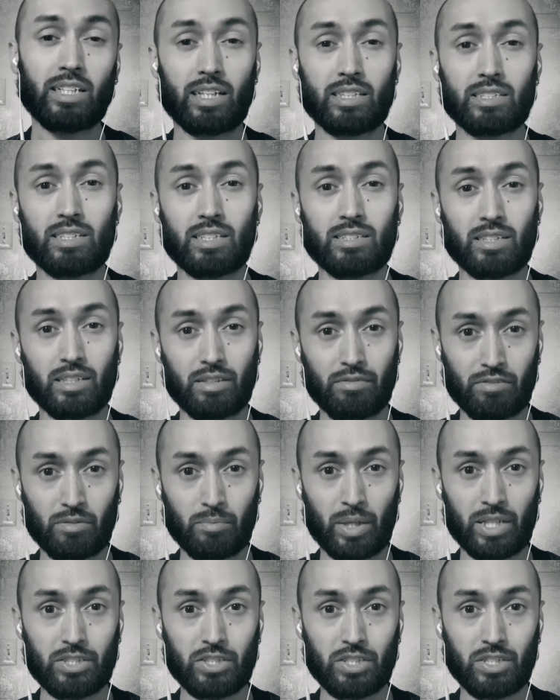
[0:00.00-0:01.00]
access to
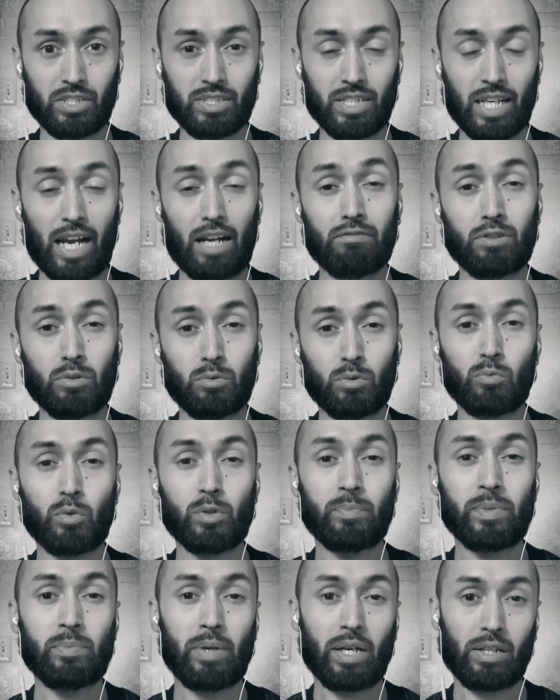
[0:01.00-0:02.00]
information, everyone
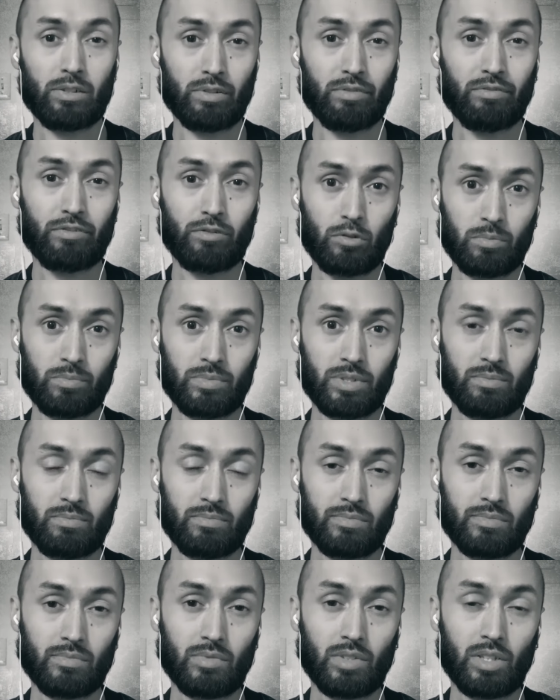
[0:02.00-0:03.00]
would be better informed.
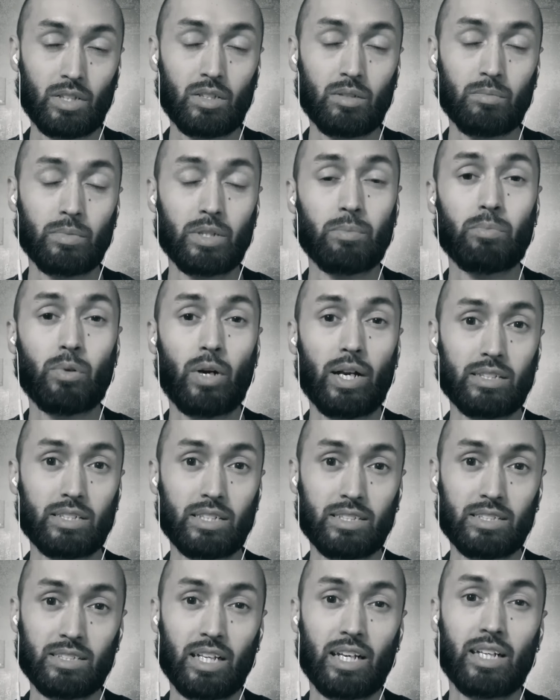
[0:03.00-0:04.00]
But in
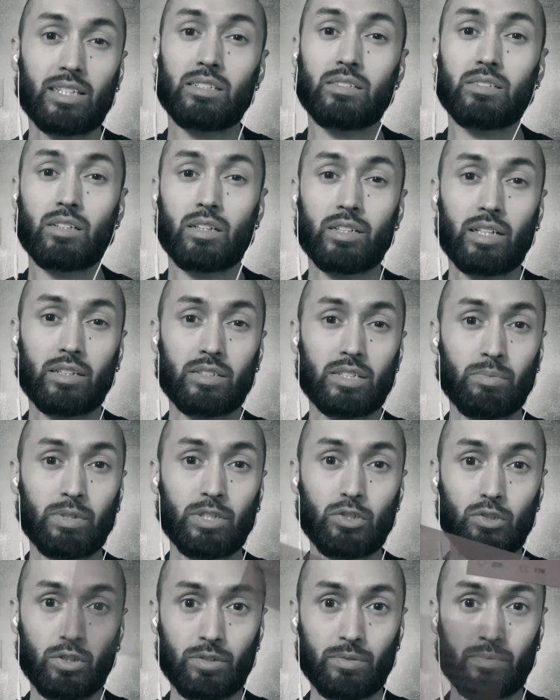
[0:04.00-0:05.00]
practice, that hasn't turned out to be
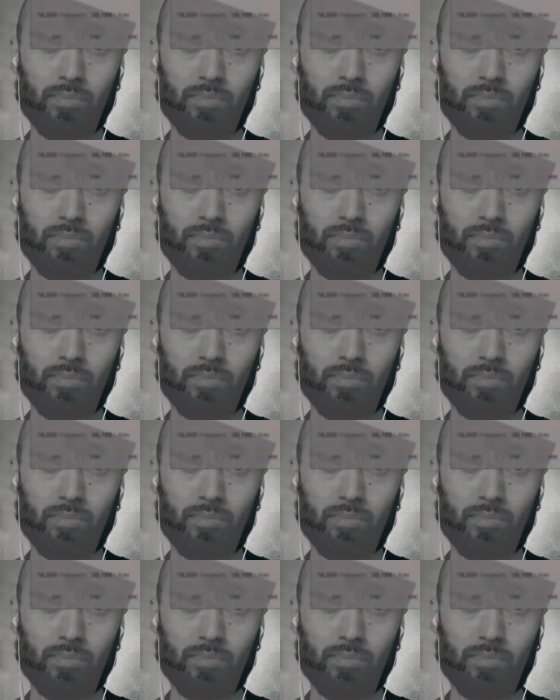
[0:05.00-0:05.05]
true.